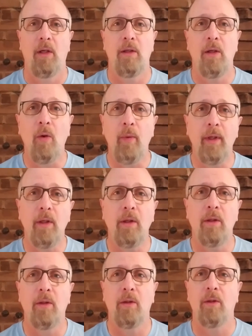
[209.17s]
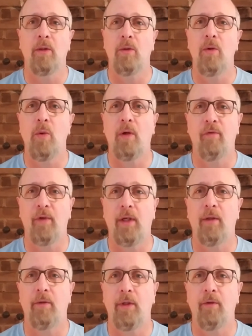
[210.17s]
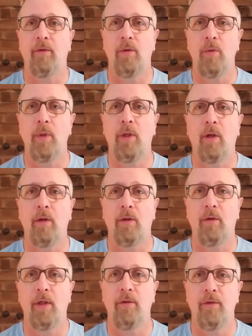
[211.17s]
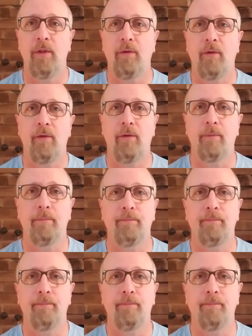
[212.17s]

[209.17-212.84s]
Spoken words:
knowing who our Father is and who we are in Christ Jesus.